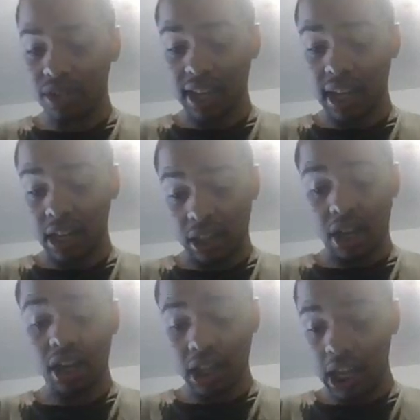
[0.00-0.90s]
once I can
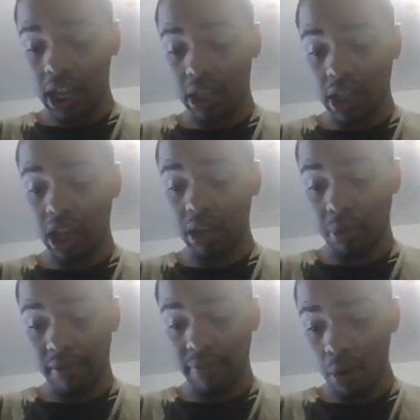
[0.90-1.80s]
can unlock
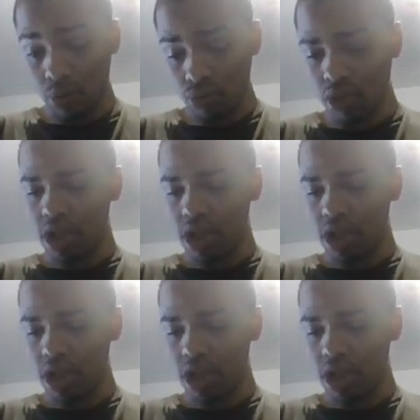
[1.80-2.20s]
my phone,